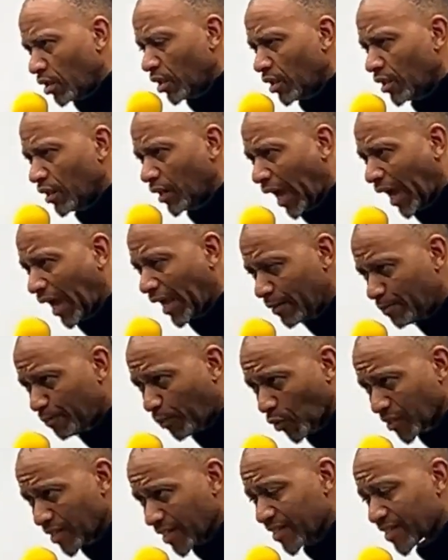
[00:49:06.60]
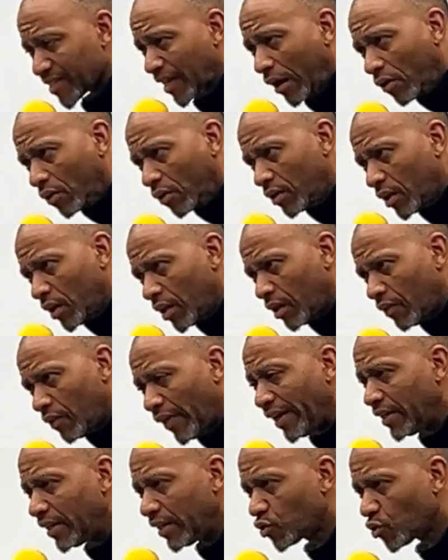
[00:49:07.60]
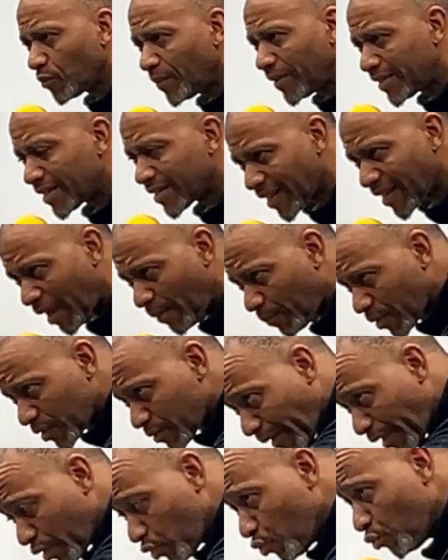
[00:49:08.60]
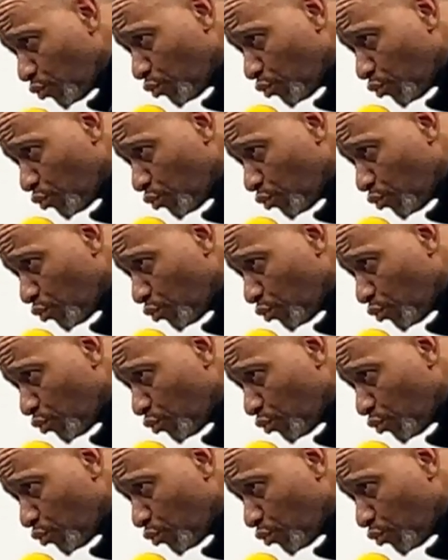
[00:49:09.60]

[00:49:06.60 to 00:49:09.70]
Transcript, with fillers: ah, iibhoses zakho they need to be discipled by you